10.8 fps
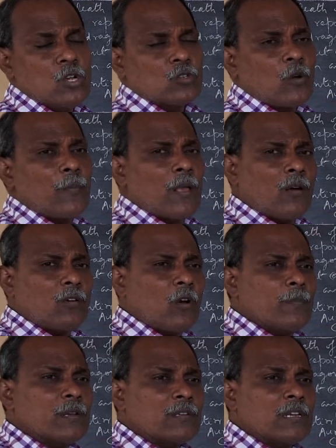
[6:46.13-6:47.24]
So
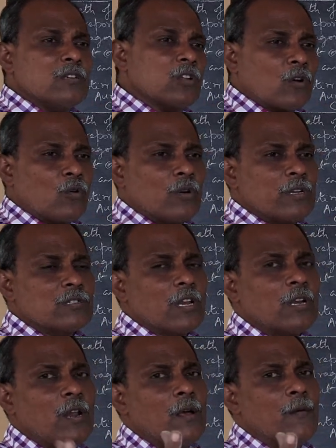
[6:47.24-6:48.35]
pleiotropic genes are noticed
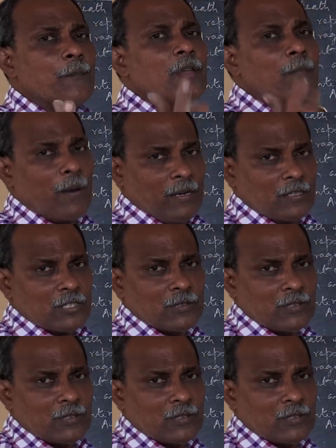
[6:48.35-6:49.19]
in pea plant.